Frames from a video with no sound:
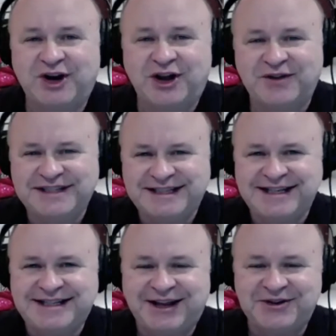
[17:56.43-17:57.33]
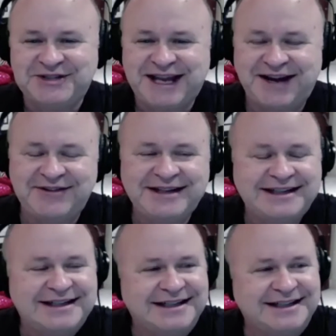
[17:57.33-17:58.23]
of us detailers have.
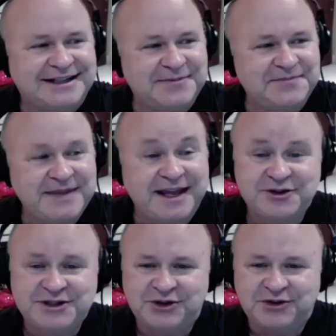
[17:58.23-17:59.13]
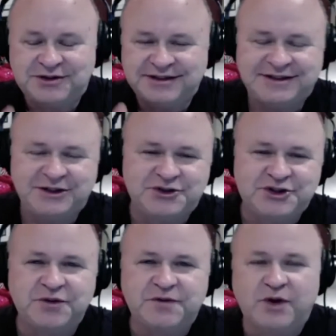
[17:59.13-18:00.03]
There's a little
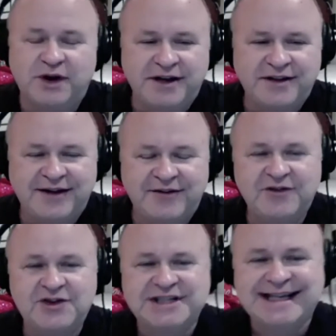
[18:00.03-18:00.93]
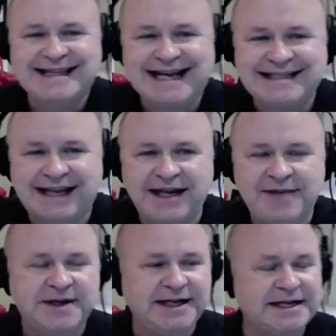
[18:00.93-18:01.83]
scoop for you. I don't think I've ever said that to
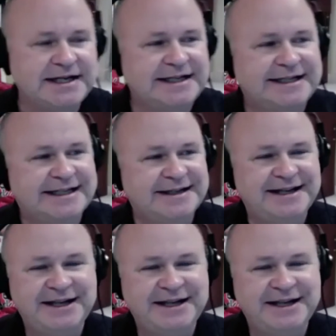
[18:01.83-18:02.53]
anybody. You